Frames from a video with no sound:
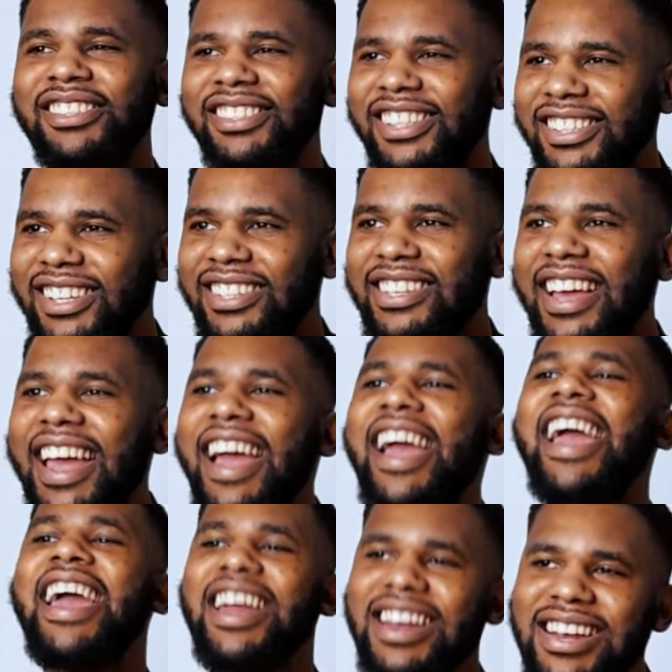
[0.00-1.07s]
Jesus said,
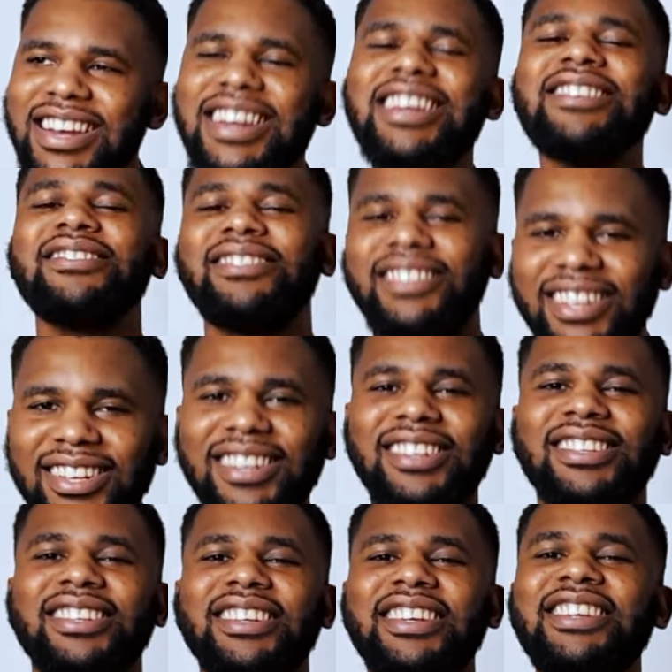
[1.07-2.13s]

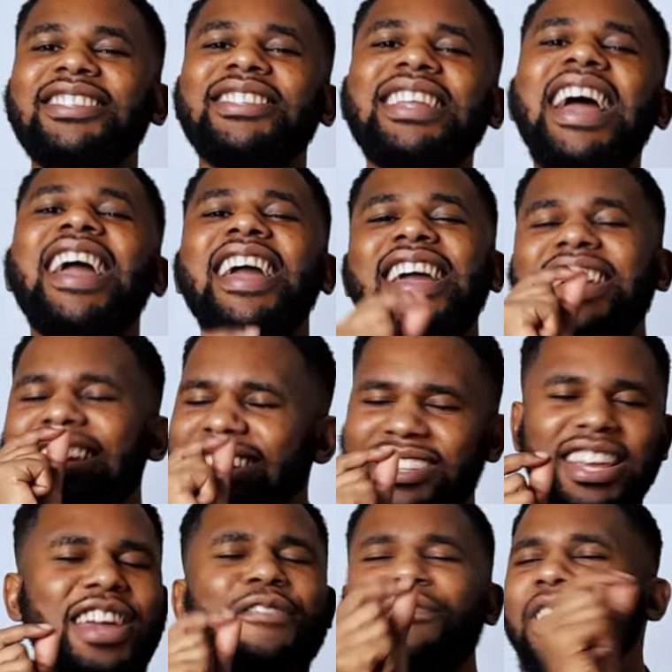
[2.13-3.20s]
Anything? Is there
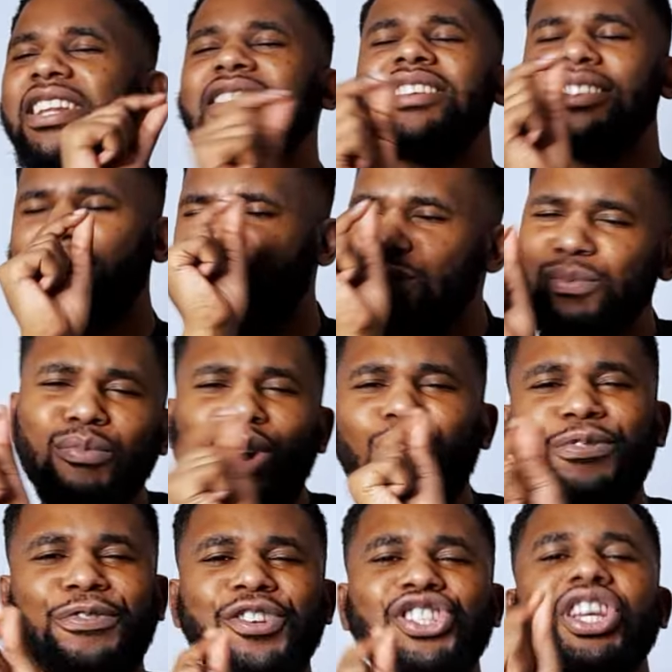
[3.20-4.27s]
even in a small
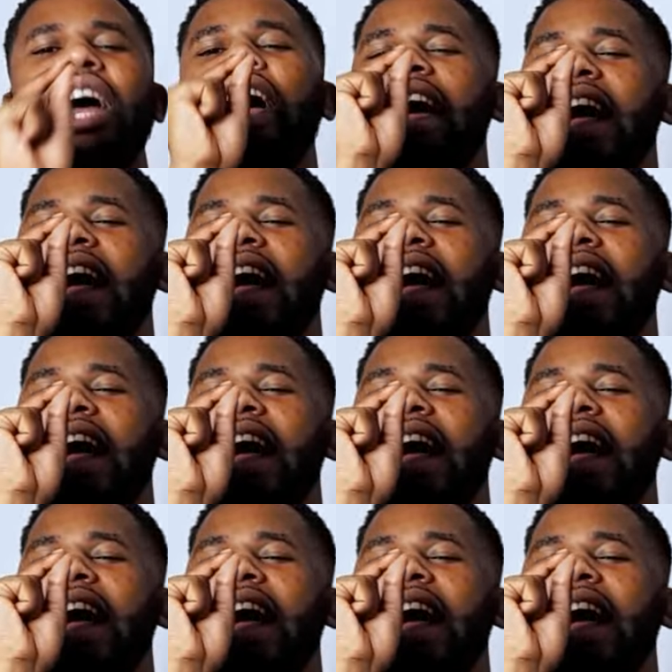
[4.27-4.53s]
fish?